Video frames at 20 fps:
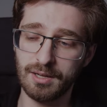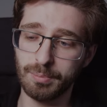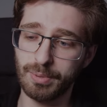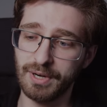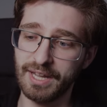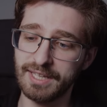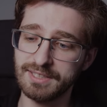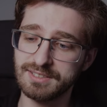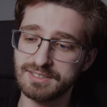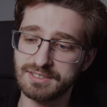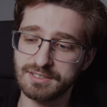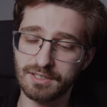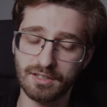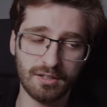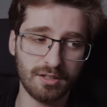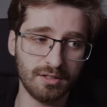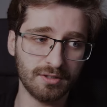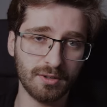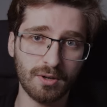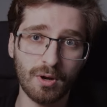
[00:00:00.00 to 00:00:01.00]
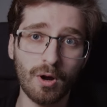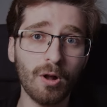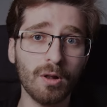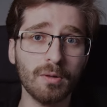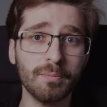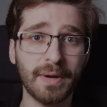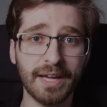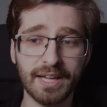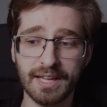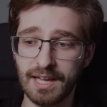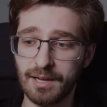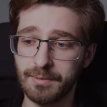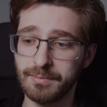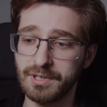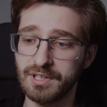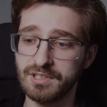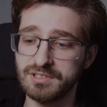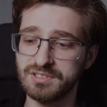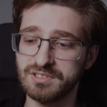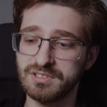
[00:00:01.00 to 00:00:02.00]
plates on all my
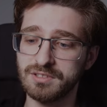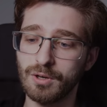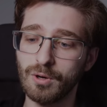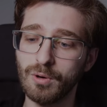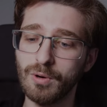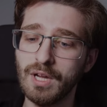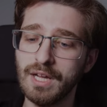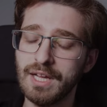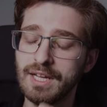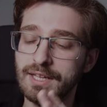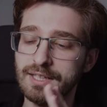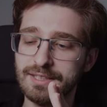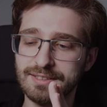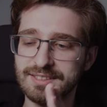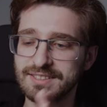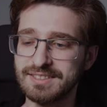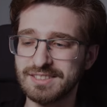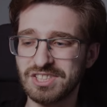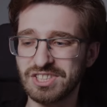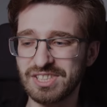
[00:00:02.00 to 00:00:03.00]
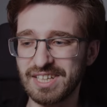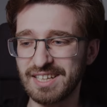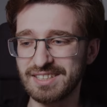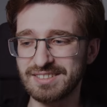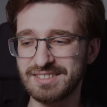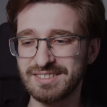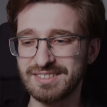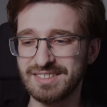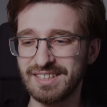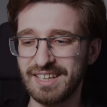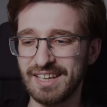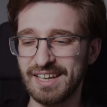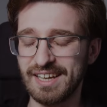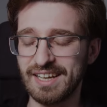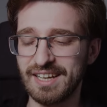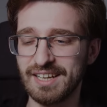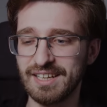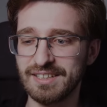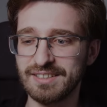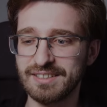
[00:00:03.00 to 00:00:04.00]
cameras, so this is just
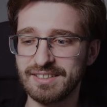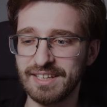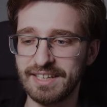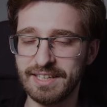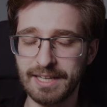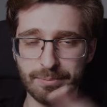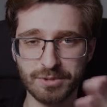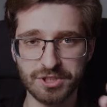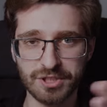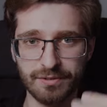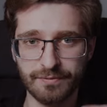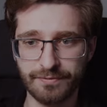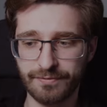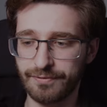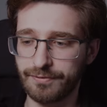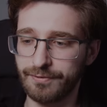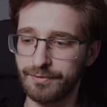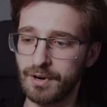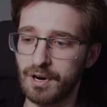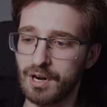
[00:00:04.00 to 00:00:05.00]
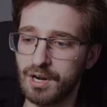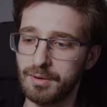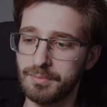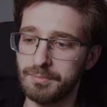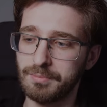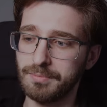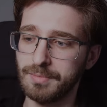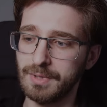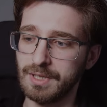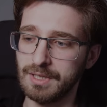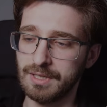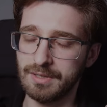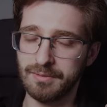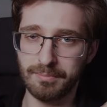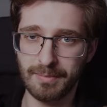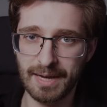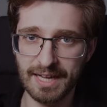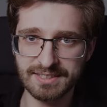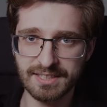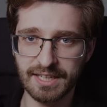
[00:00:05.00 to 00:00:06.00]
an adaptation from
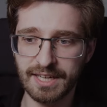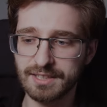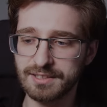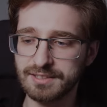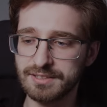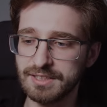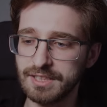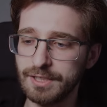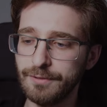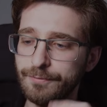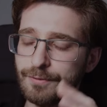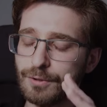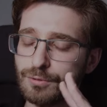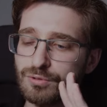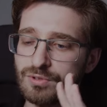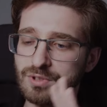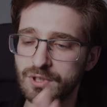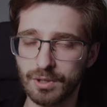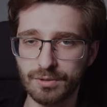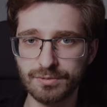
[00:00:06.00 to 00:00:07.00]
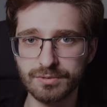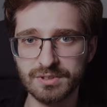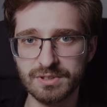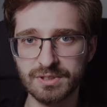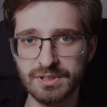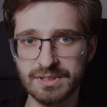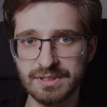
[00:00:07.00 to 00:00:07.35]
my side. If you don't